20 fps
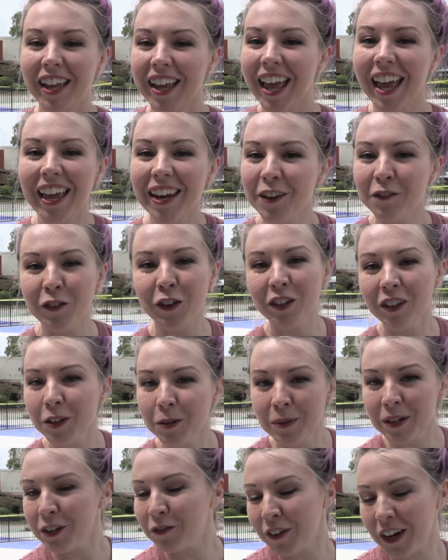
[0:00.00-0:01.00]
And if you're a little
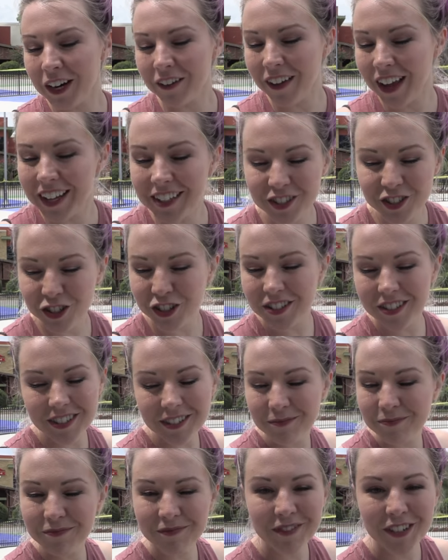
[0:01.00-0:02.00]
bit afraid of heights, just
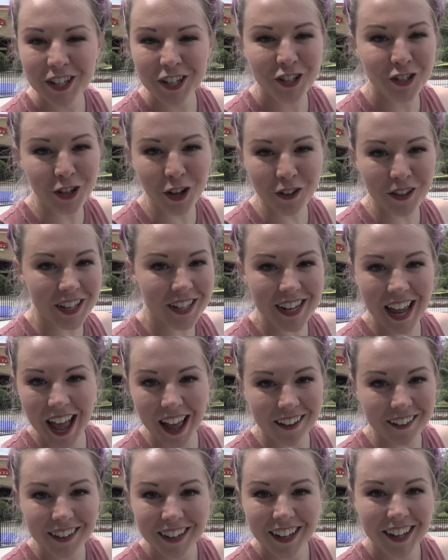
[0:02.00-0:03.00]
don't lay
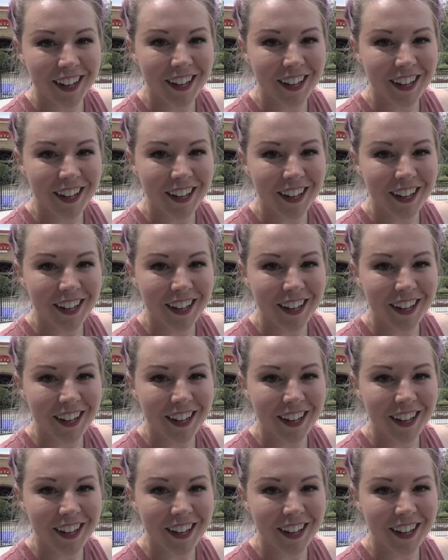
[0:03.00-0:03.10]
down.